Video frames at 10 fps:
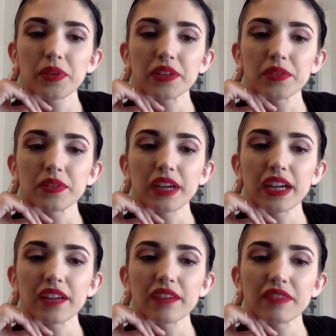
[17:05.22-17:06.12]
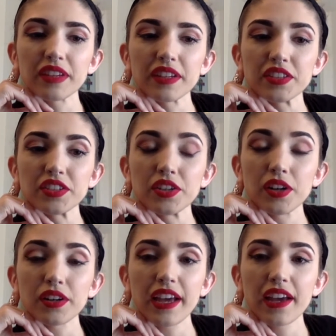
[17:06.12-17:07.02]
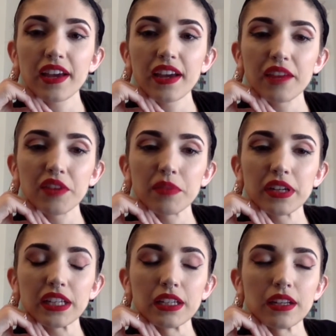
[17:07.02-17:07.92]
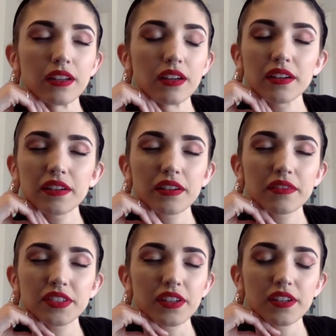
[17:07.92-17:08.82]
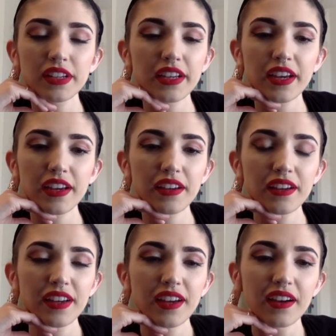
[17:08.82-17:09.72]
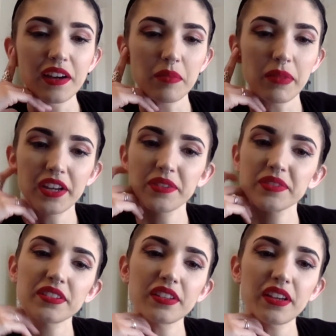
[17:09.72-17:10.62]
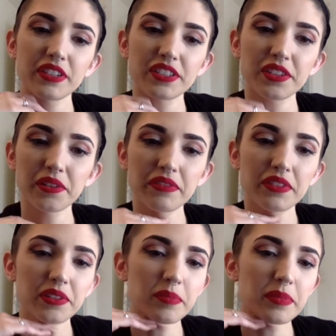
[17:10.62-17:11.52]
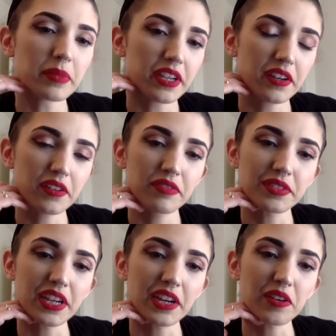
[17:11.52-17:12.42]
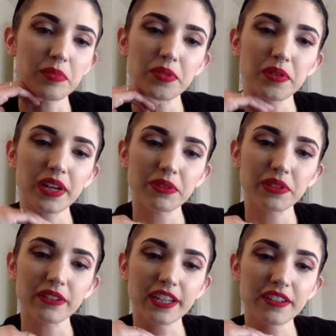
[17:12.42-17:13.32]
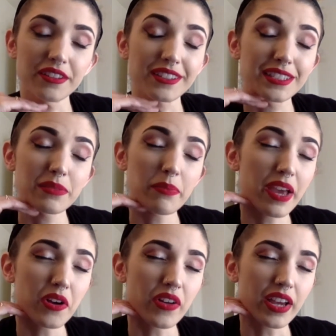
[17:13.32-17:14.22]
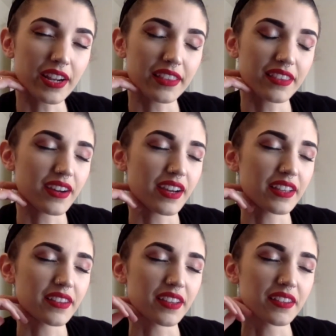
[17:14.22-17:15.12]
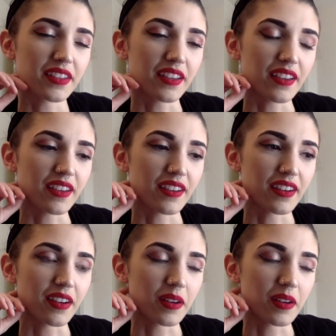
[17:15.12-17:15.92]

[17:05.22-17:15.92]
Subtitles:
point in their life is Garnier. Everybody loves Garnier. I used to love it too, even though it made my hair feel terrible. I really liked the smell, and I thought that the